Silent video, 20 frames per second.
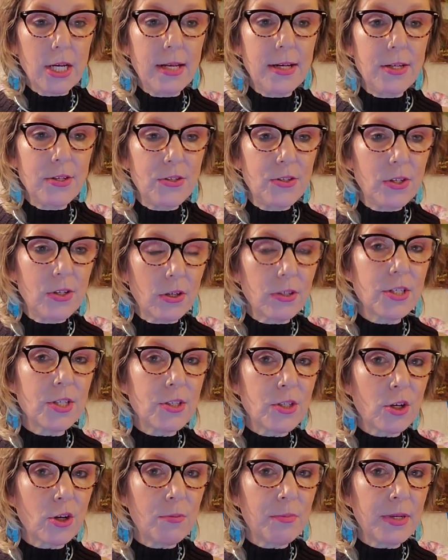It is your
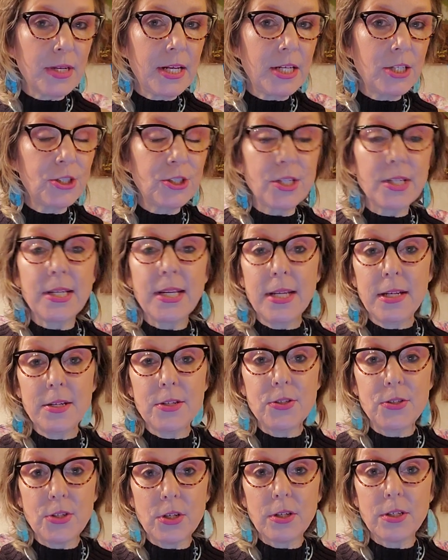determination. It
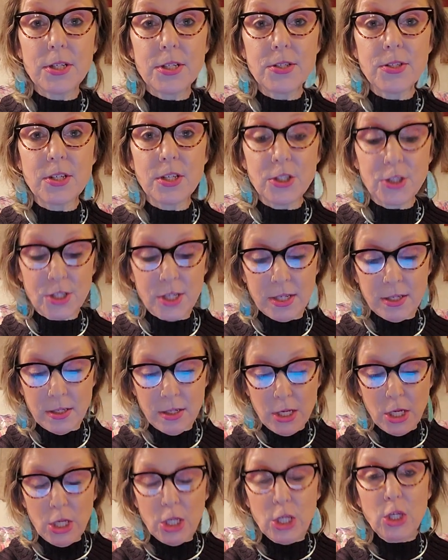is your decision.
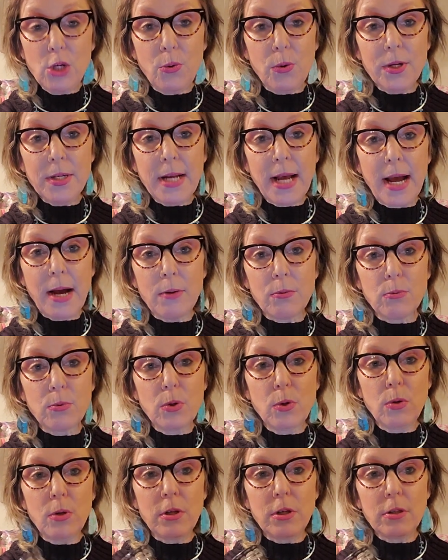You are not
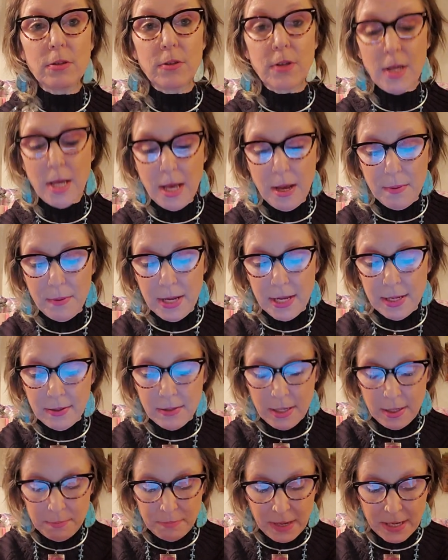ruled
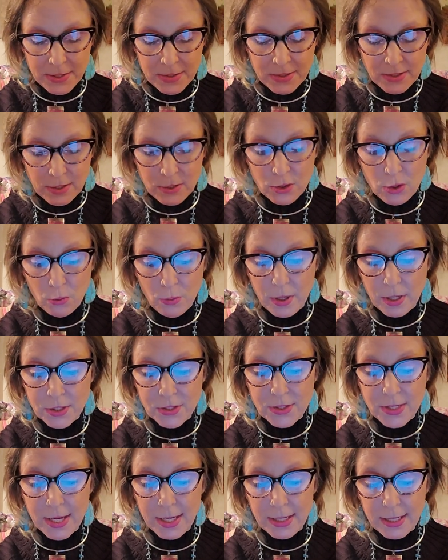in, and by, so we
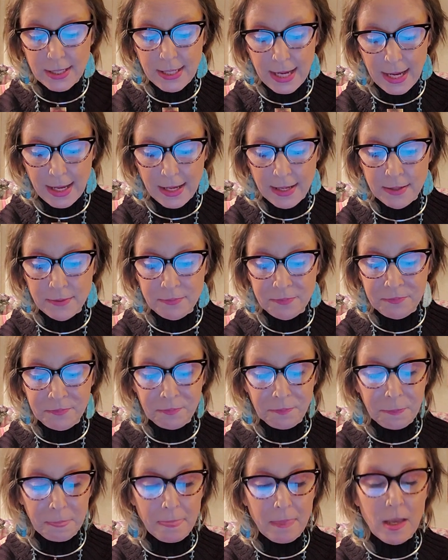were saying again,
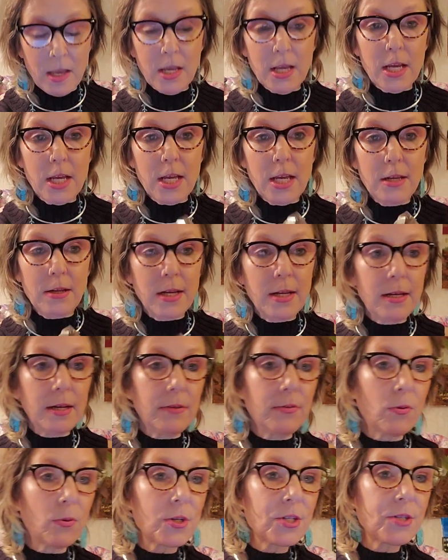and, and
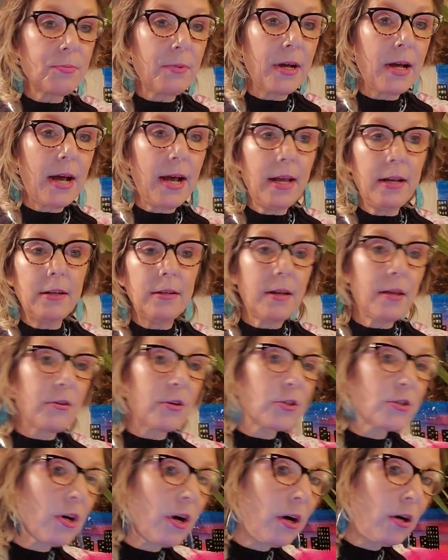where's my, I had
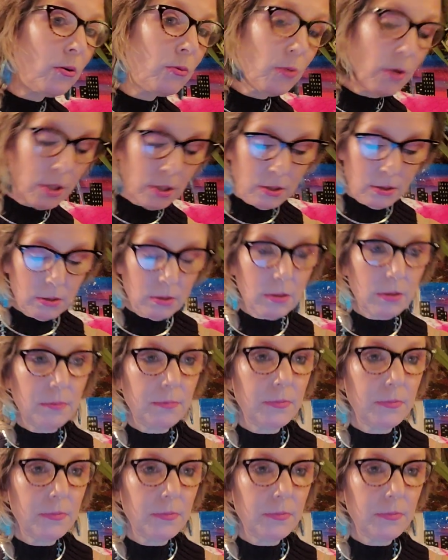another tall one.